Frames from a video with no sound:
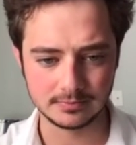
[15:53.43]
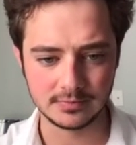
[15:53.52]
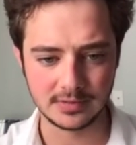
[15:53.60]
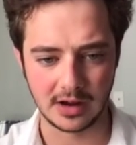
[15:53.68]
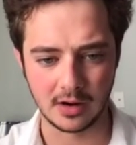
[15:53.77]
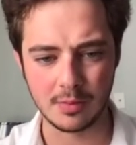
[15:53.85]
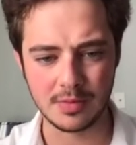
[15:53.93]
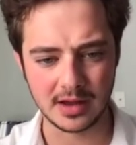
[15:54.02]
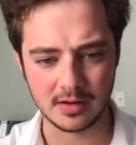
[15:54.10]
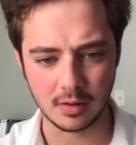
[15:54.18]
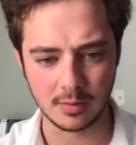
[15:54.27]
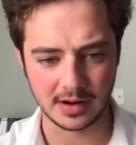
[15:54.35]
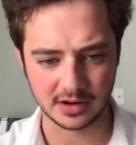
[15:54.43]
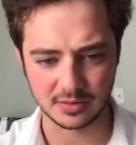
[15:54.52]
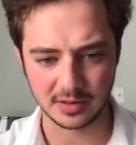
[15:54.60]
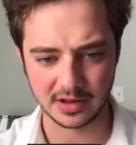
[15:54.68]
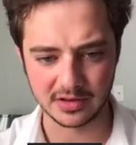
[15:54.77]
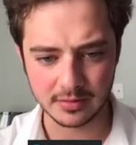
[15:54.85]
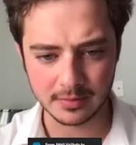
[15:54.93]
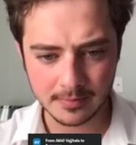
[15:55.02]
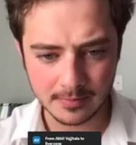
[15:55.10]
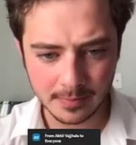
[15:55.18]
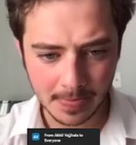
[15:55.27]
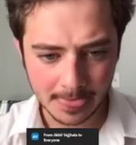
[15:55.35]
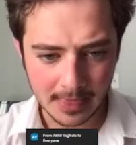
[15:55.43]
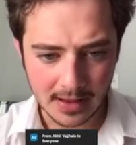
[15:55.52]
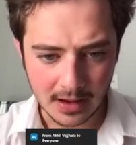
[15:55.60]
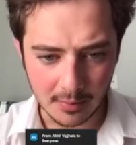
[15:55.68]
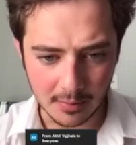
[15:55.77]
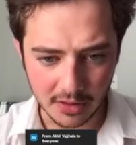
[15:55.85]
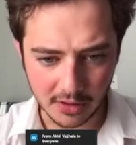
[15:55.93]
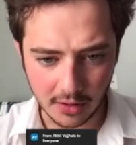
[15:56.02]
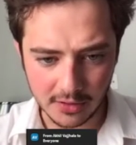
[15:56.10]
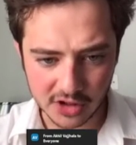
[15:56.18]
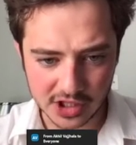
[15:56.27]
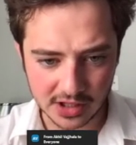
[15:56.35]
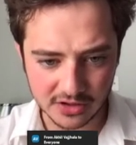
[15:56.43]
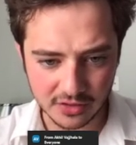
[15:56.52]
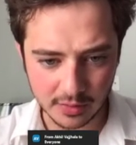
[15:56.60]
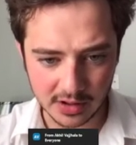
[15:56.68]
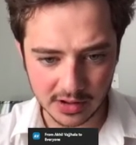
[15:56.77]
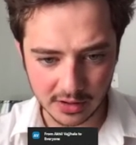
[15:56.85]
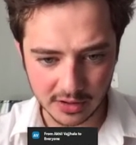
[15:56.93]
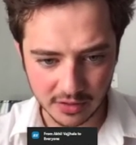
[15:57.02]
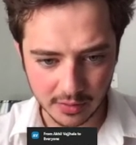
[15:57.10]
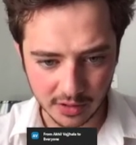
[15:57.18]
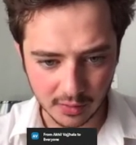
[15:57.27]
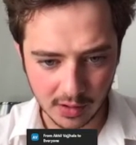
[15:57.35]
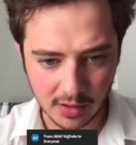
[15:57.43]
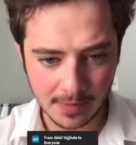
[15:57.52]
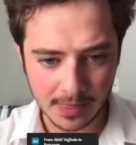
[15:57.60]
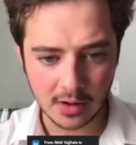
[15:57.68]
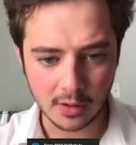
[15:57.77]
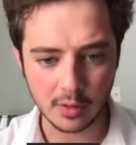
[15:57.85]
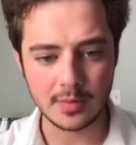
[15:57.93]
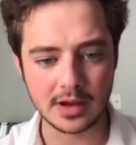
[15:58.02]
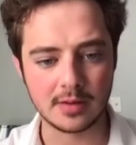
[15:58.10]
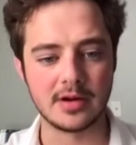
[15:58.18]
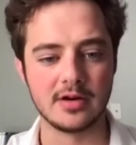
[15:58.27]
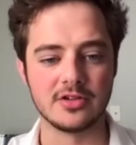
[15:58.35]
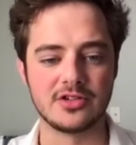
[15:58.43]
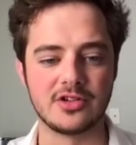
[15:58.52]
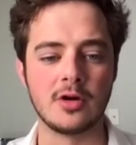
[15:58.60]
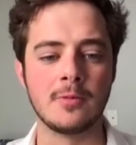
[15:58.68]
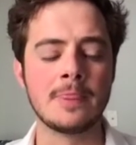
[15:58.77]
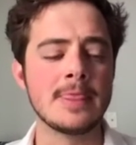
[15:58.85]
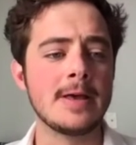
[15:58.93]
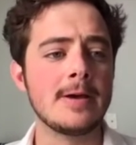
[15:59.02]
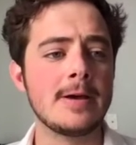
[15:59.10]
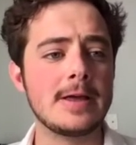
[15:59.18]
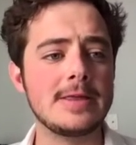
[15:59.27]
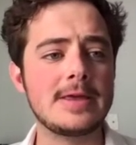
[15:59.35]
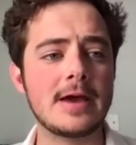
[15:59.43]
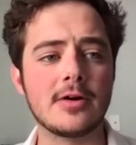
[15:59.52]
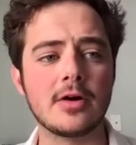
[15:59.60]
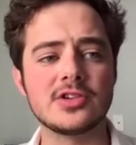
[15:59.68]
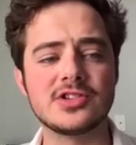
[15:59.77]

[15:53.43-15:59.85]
yeah, I hope that explains. There are other chains Near is doing as well. Who are your main competitors? So yeah, there are